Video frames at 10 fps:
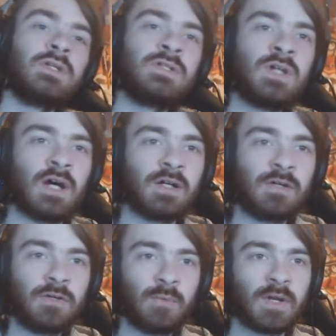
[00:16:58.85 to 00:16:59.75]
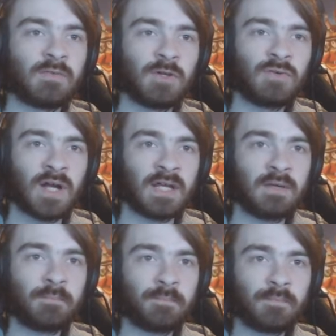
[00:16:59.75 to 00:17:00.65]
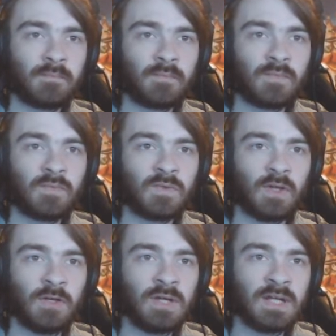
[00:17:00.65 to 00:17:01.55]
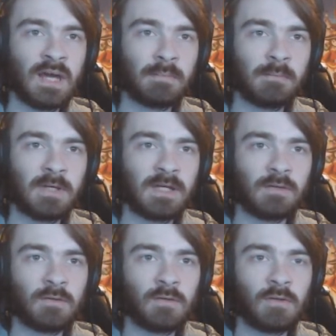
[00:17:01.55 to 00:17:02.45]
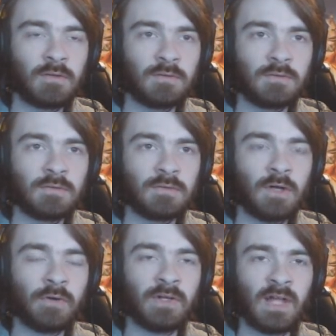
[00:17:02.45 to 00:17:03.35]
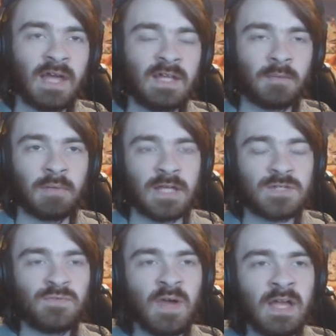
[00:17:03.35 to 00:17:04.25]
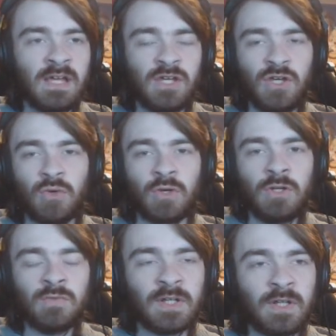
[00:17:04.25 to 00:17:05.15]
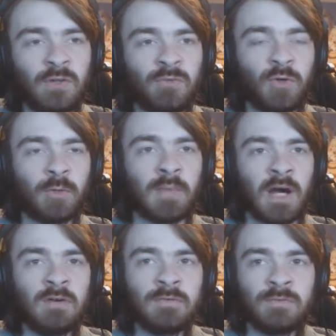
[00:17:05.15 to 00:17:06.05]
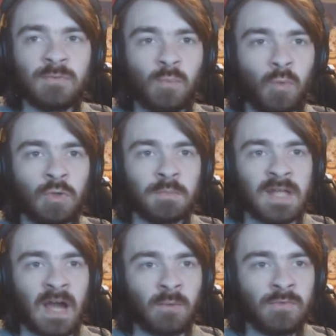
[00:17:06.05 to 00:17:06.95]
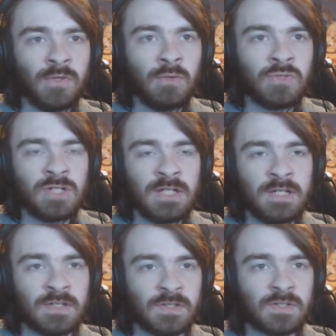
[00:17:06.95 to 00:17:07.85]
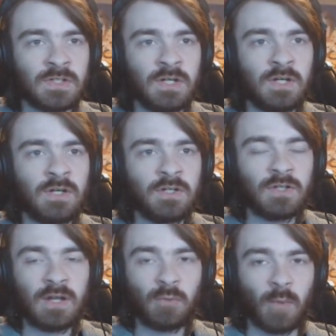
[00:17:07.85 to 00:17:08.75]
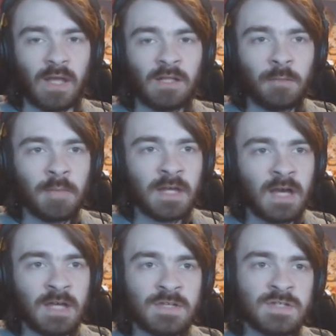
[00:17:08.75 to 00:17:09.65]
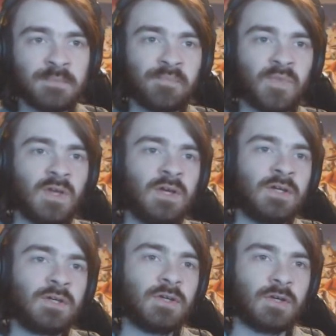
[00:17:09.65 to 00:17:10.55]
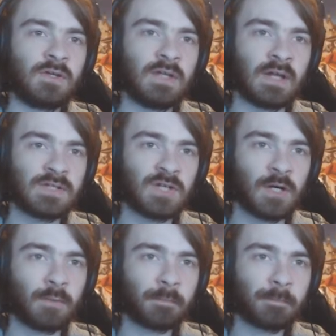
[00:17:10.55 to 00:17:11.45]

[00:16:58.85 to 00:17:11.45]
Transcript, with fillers: Doug, whenever you're ready. Are you kidnapping me? Oh, you're lighting the place. Thank you. Couldn't you that on the floor above and walked me down with you? Jeez. Don't know how to wait a little bit, guys? Good. Now let's go